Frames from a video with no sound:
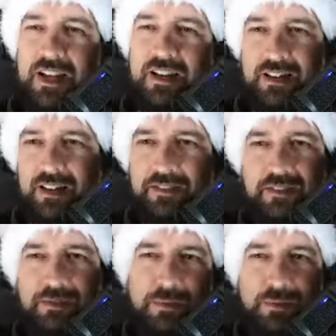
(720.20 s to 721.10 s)
like
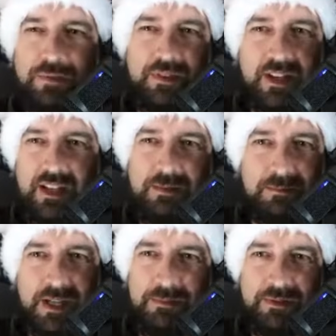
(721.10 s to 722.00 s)
two, three,
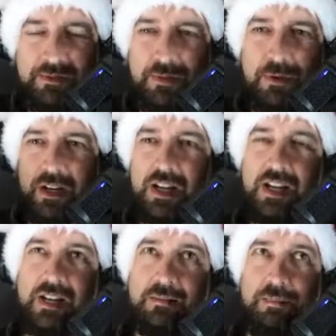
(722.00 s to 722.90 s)
maybe four.
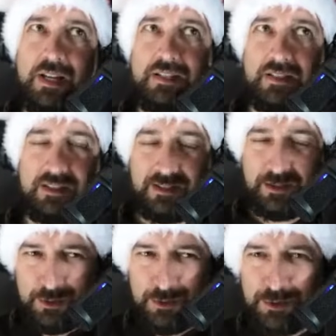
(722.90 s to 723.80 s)
But
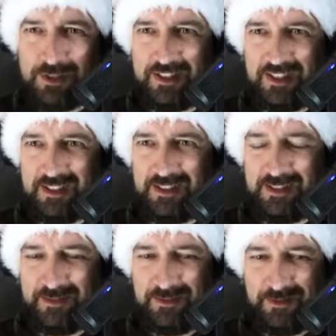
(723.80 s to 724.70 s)
usually
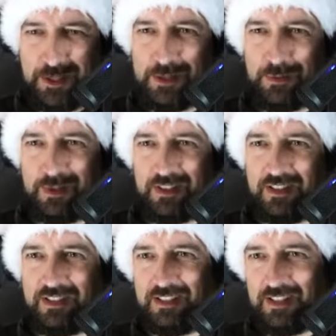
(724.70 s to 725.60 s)
this will
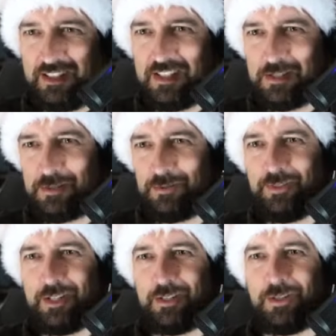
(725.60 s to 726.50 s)
lead us to
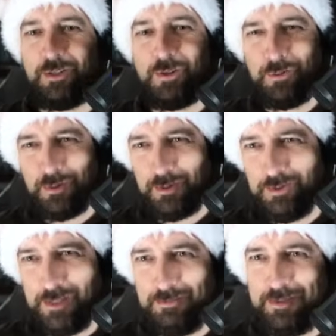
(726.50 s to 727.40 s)
very low,
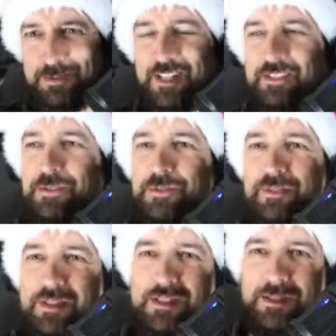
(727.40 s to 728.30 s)
right? So
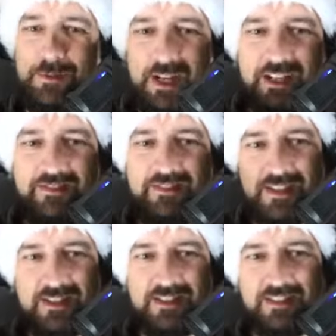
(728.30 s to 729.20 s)
this is why
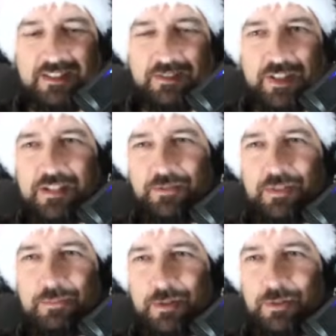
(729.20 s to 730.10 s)
this iterative
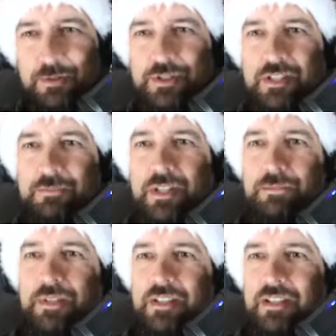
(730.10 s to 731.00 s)
approach and
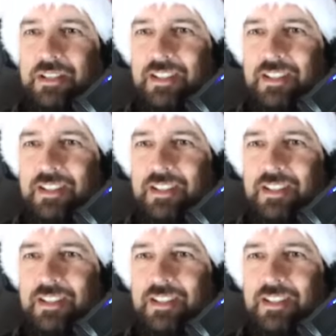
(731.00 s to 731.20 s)
maybe